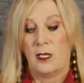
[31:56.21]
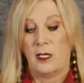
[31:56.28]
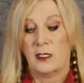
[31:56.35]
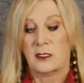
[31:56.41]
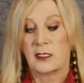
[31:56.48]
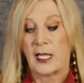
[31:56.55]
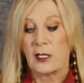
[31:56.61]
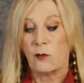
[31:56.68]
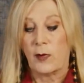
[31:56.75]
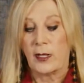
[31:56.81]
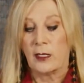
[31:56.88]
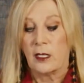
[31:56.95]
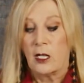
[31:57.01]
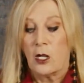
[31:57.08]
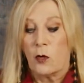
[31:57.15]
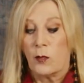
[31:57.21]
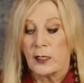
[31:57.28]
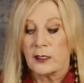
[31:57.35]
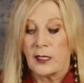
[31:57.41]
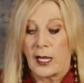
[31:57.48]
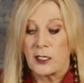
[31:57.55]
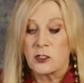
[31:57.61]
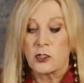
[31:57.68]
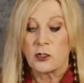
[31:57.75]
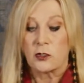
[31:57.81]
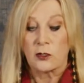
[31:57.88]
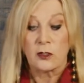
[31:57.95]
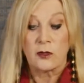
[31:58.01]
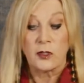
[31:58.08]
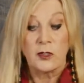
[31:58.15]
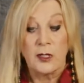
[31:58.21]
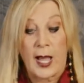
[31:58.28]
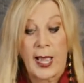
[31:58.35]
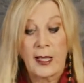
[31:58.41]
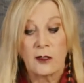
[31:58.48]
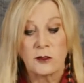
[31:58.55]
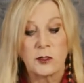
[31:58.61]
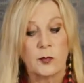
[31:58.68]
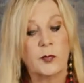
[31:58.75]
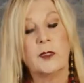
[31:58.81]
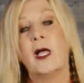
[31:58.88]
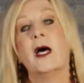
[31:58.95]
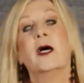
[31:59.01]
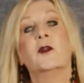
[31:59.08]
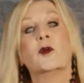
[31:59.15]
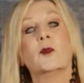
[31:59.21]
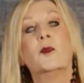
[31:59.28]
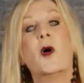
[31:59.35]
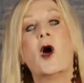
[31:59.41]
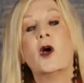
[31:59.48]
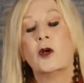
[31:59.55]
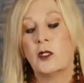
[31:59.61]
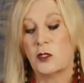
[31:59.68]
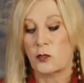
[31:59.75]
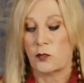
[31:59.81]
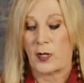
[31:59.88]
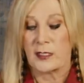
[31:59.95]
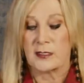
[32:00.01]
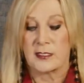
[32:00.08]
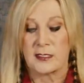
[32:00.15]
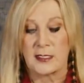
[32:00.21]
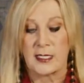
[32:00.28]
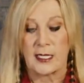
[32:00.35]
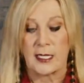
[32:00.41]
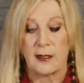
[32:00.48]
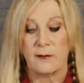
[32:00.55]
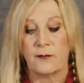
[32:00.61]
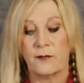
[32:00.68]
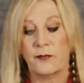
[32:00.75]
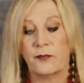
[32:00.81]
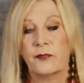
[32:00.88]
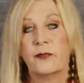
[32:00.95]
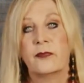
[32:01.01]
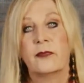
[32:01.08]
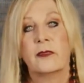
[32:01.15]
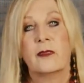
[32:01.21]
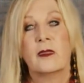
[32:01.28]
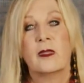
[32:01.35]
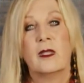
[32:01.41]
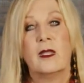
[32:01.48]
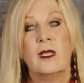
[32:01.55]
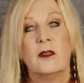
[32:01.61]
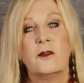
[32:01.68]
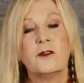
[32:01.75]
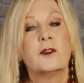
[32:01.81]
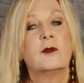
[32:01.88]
It's like when God turned the Nile to blood or parted the Red Sea. Those